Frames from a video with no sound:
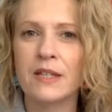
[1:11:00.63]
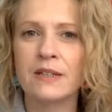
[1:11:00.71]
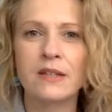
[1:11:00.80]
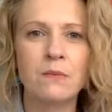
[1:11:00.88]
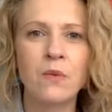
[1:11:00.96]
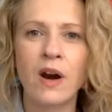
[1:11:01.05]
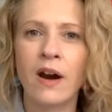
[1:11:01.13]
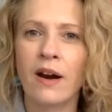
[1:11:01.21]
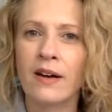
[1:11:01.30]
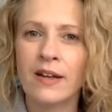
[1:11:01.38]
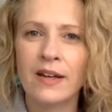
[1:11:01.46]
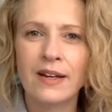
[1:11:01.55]

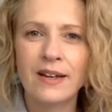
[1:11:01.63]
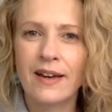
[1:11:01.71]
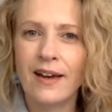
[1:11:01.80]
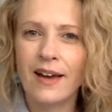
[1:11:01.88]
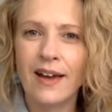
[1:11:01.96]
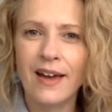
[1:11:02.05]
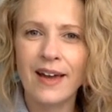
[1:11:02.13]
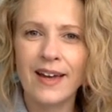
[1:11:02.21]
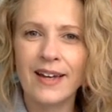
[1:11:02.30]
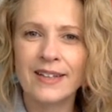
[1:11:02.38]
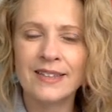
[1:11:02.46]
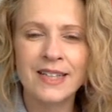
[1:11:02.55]
somewhere
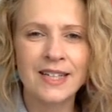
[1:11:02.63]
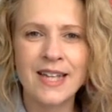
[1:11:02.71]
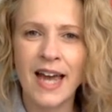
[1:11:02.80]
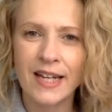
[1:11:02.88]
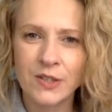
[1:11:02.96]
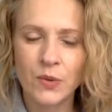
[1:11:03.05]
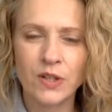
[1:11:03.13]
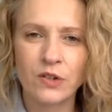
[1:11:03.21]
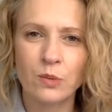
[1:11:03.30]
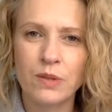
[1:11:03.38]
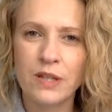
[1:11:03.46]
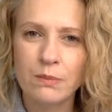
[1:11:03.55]
and connect with
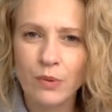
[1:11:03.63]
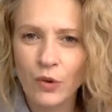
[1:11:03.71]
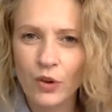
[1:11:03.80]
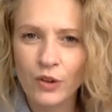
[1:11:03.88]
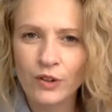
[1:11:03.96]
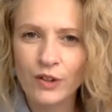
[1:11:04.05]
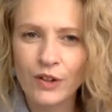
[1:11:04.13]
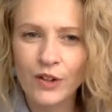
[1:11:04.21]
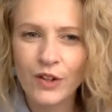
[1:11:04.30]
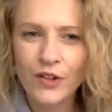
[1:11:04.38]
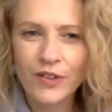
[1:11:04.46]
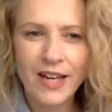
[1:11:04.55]
other people.
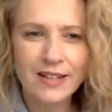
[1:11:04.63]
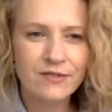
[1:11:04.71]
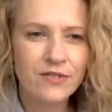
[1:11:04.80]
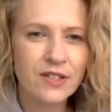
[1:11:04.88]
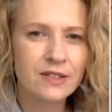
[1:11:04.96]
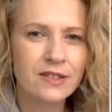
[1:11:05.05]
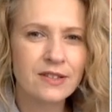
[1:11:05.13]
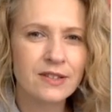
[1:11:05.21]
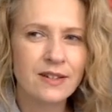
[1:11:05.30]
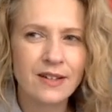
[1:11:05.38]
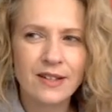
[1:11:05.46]
That feels,